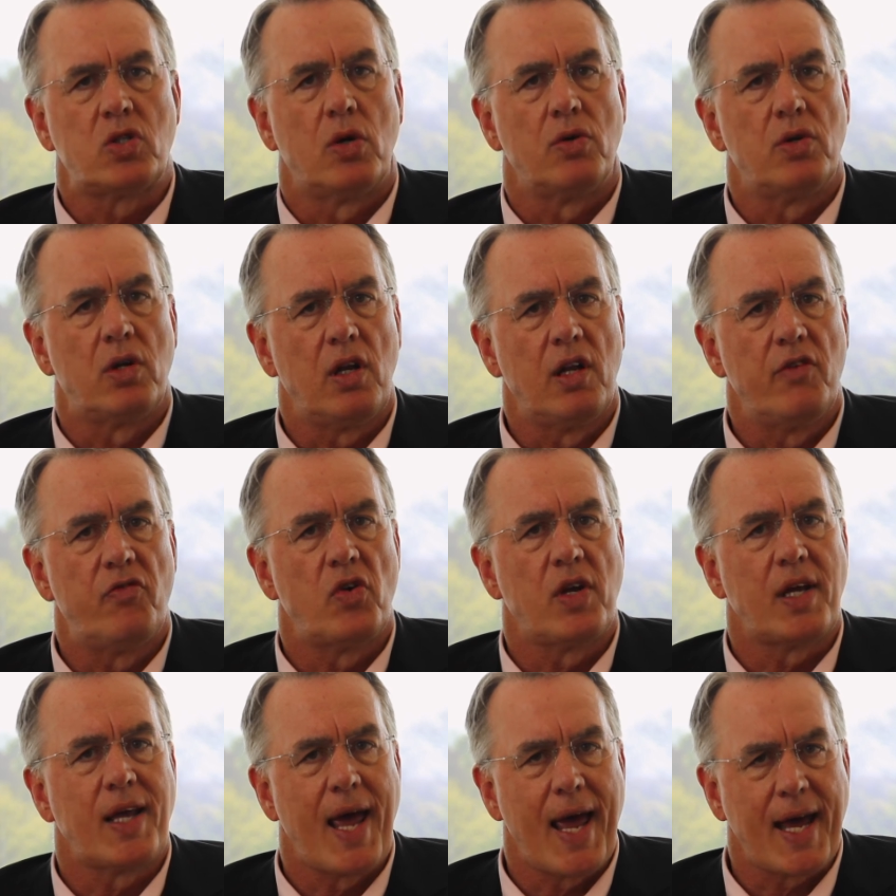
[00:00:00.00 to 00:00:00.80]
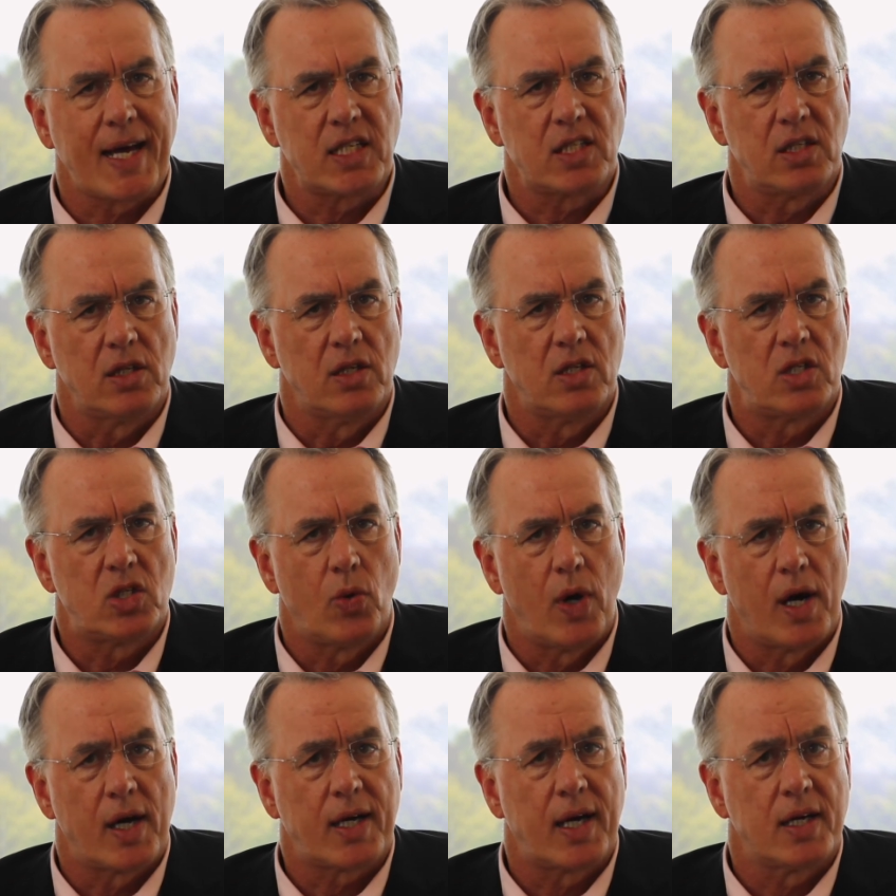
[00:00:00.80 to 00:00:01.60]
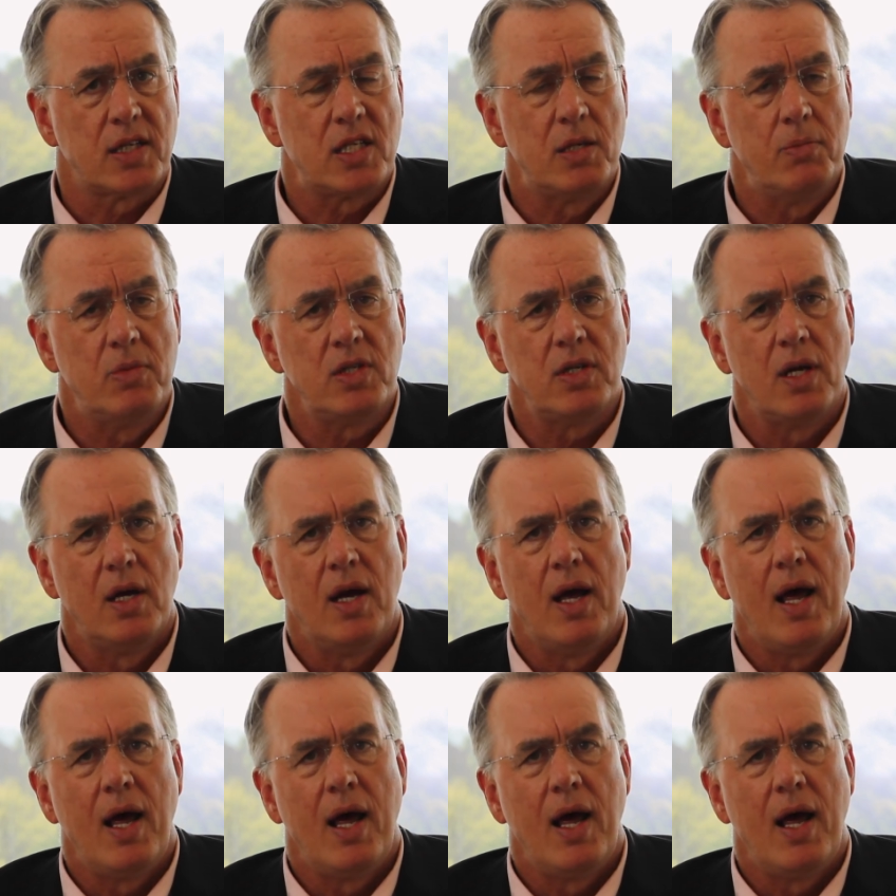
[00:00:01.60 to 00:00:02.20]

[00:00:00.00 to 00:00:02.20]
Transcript: on delivering excellence to our customers